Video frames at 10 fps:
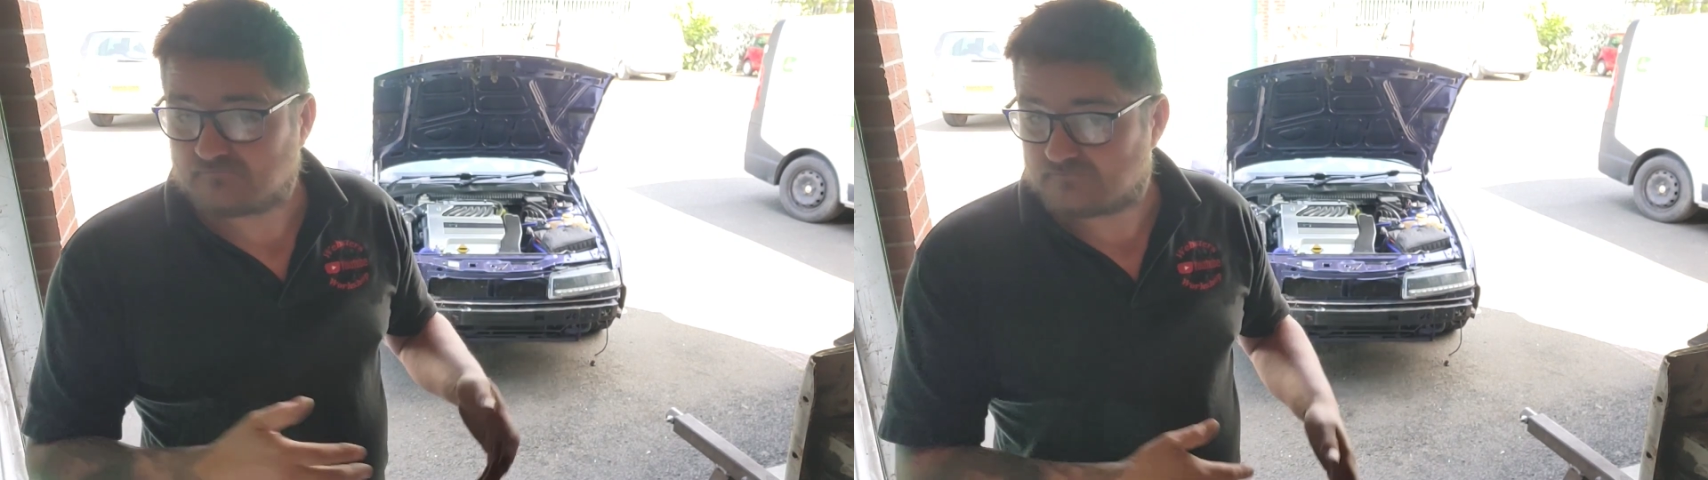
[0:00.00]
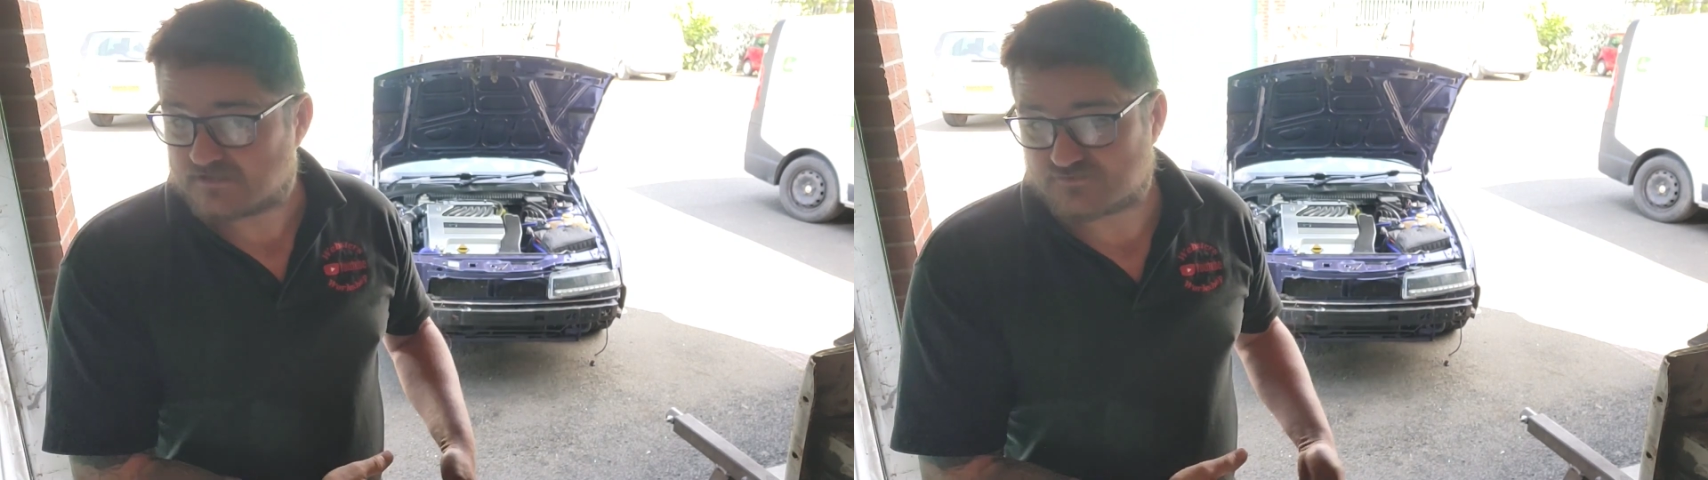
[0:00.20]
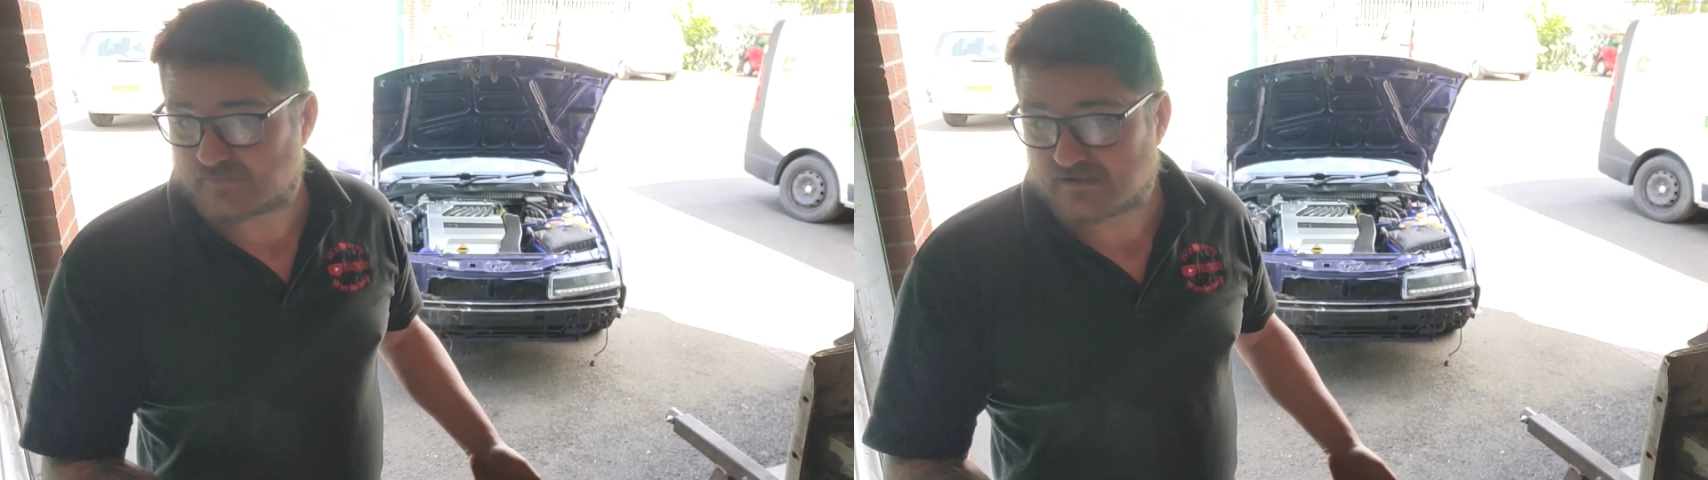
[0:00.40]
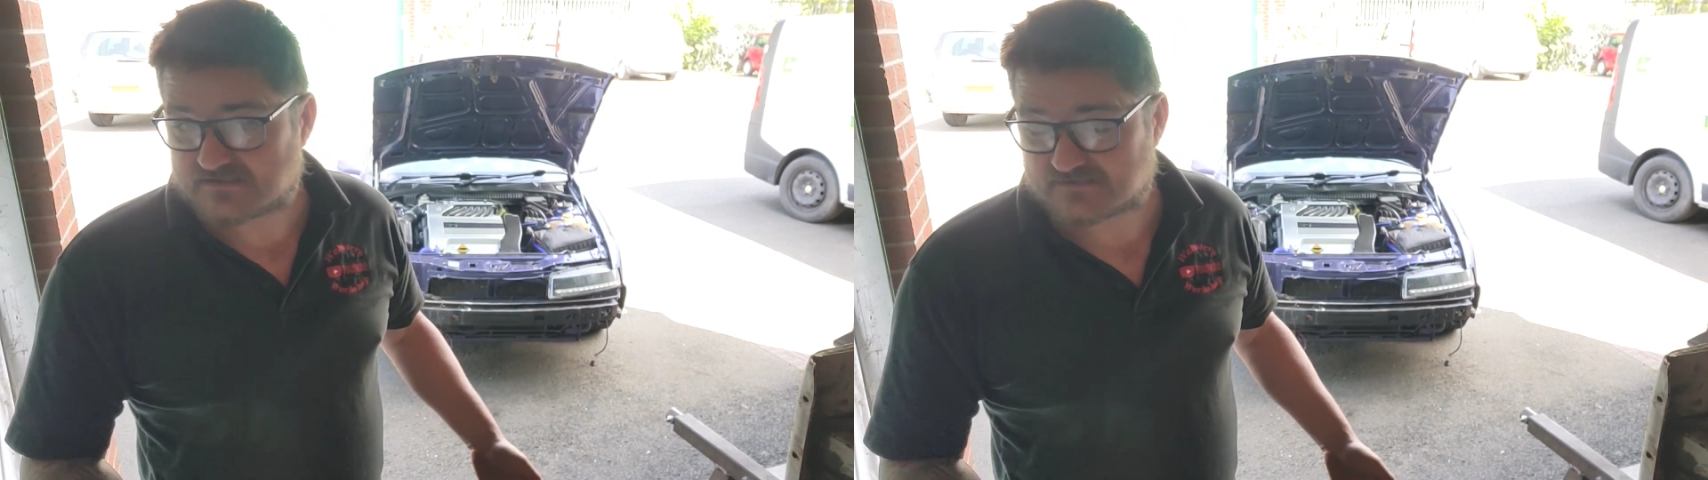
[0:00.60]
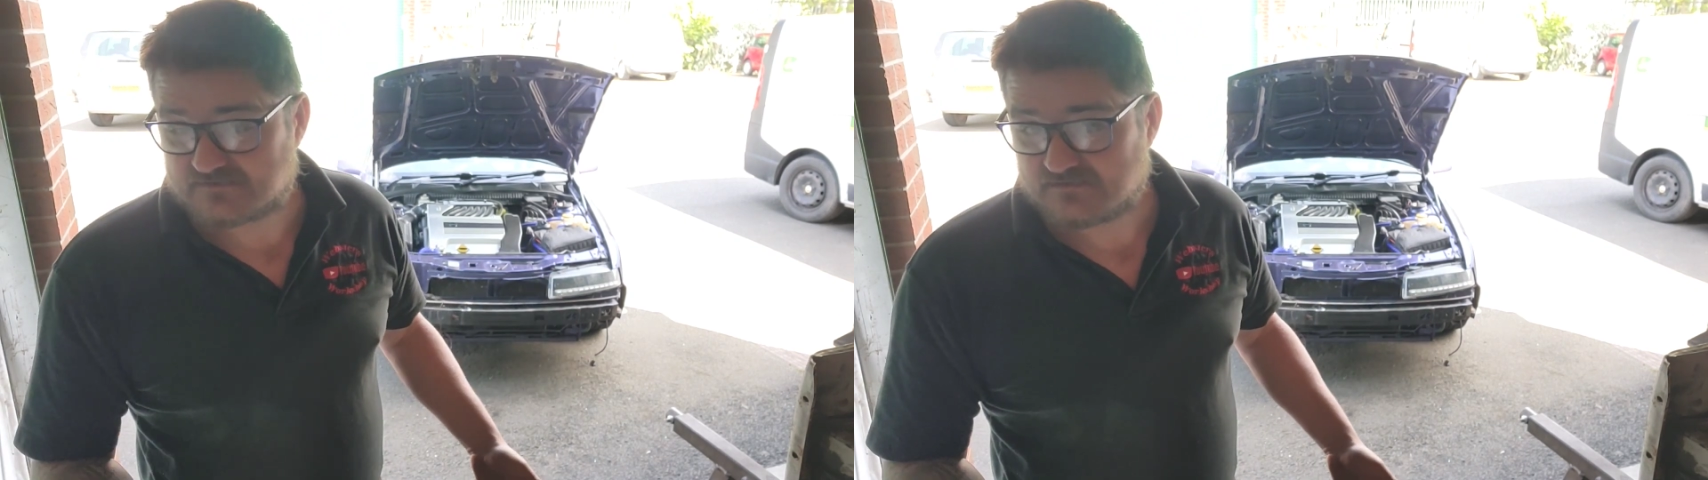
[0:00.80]
needs
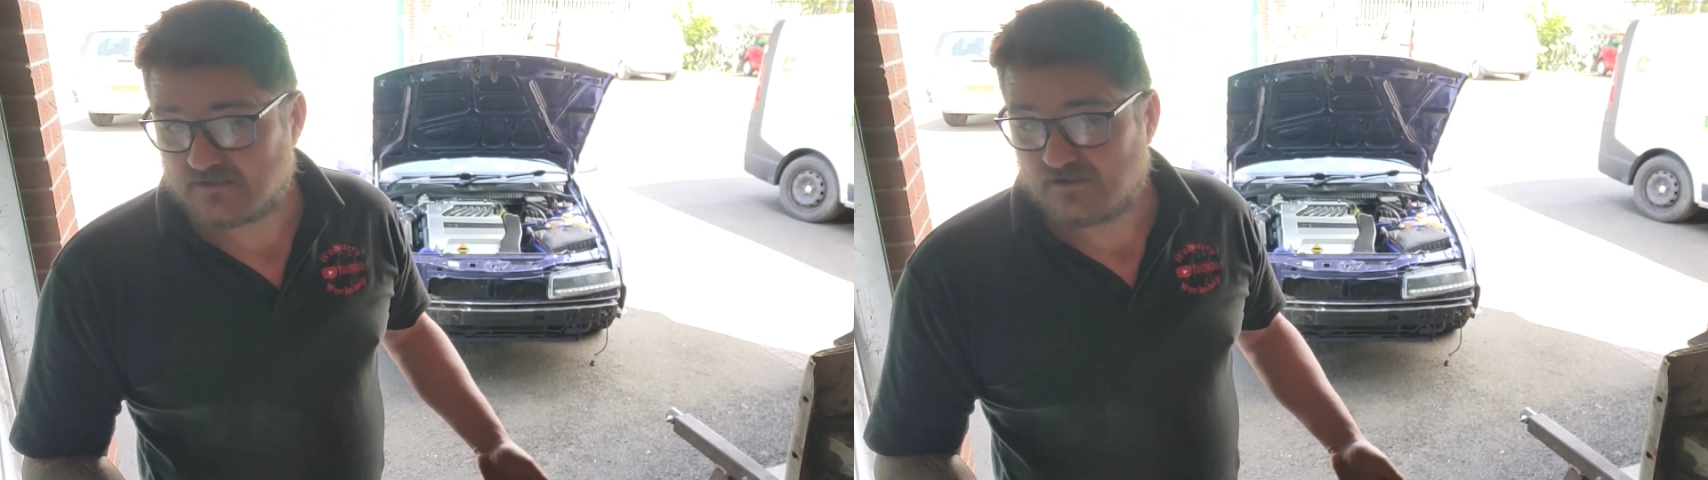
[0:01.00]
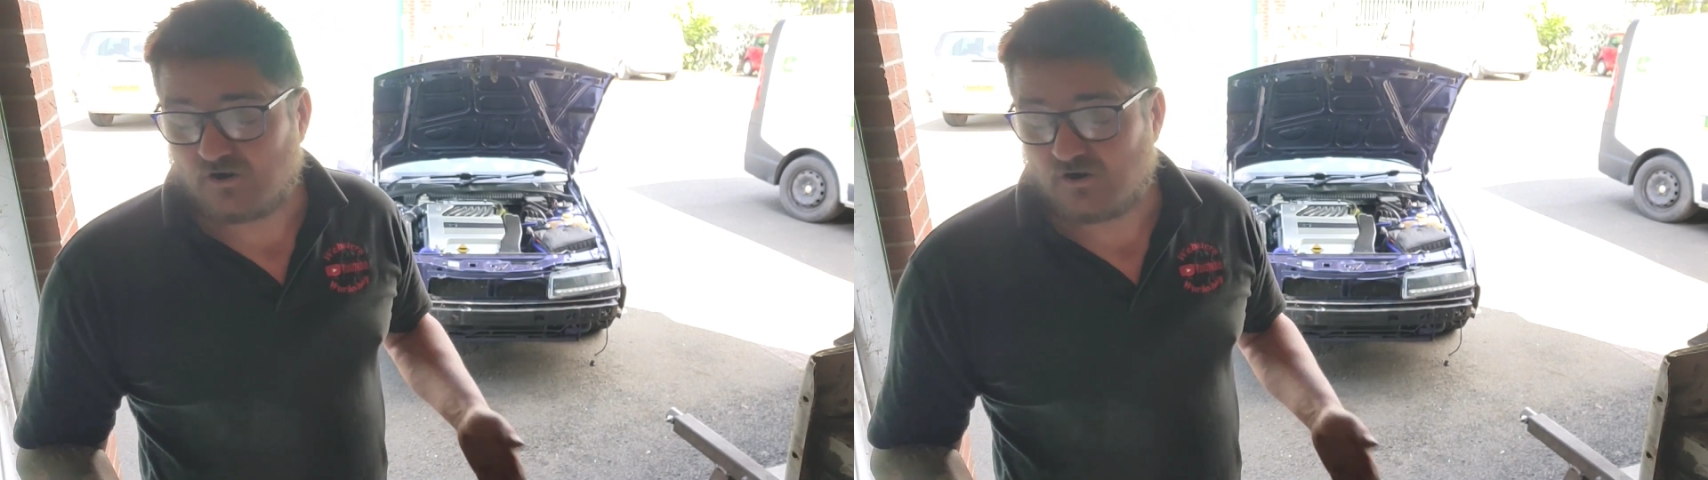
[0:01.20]
replacing,